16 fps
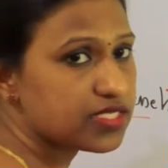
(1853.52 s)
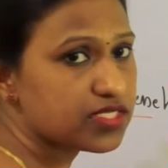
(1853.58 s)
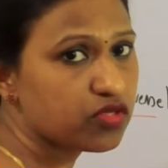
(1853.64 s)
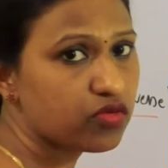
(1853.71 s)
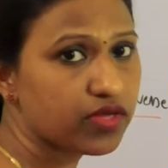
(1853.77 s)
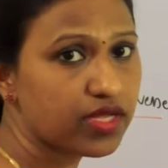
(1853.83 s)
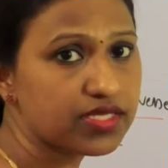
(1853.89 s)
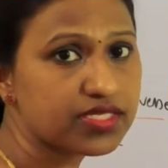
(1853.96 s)
is
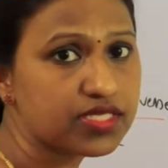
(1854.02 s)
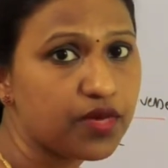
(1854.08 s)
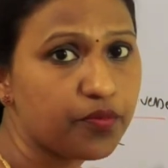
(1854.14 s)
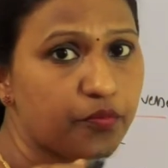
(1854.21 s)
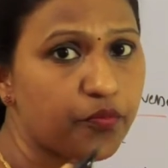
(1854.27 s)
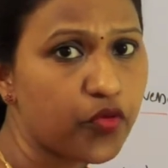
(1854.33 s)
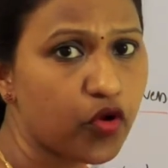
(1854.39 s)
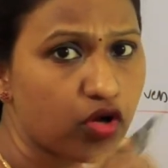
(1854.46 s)
known as
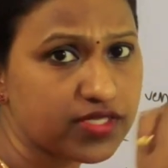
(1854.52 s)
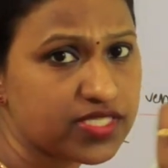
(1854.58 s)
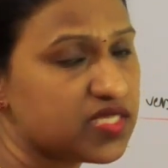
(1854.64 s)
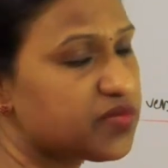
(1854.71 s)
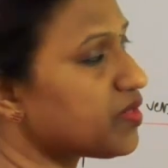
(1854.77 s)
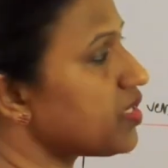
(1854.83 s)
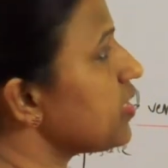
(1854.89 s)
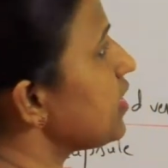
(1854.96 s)

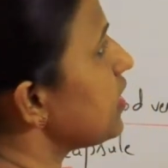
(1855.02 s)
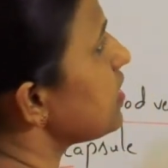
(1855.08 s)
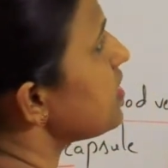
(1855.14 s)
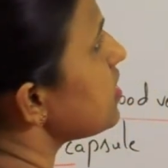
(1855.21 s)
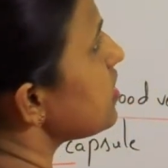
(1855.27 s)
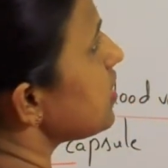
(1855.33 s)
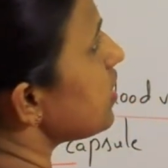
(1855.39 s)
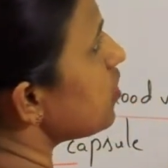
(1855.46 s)
proximal. It is
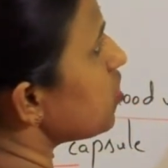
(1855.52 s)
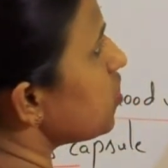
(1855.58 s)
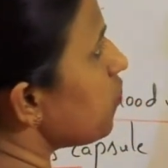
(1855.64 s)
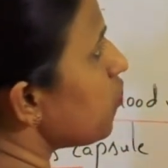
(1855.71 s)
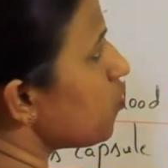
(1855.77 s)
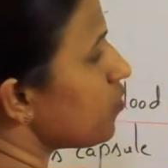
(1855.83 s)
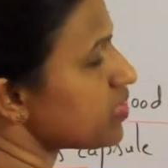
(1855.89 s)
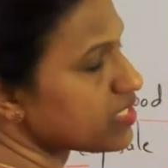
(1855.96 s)
near to the
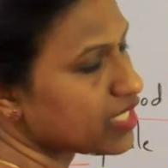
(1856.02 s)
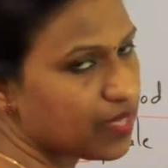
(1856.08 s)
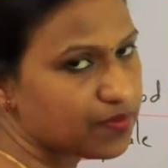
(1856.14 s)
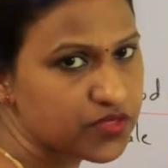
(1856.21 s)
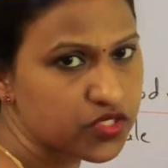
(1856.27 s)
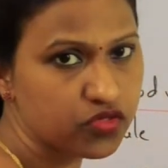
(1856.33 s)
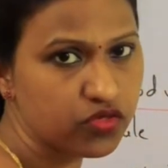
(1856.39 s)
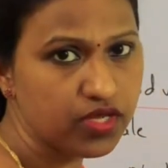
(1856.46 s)
Bowman's
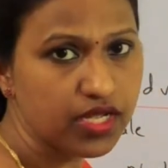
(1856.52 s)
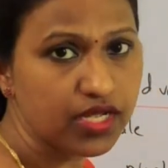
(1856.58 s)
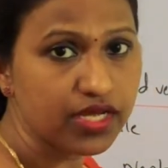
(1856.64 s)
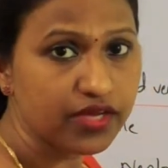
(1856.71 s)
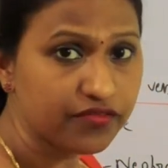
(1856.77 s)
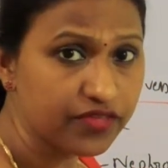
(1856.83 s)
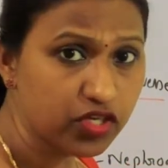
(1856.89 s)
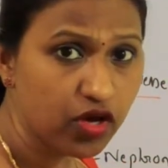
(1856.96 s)
capsule.
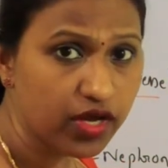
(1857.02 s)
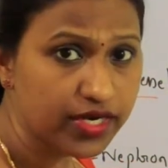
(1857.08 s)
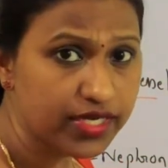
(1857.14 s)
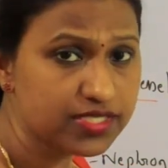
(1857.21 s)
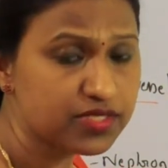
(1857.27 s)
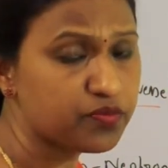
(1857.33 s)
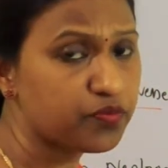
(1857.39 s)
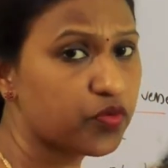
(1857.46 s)
We call it
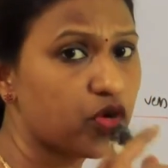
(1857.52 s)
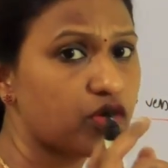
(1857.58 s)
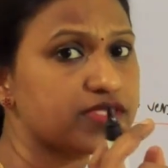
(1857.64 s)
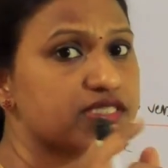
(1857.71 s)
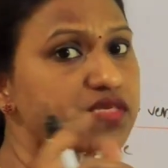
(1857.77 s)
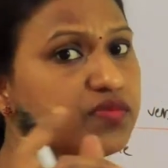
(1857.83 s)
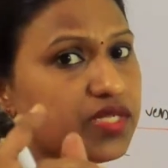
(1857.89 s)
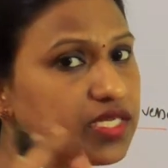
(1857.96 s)
as
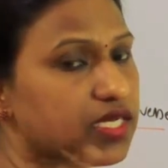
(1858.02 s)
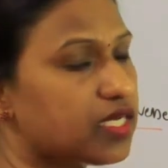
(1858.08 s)
proximal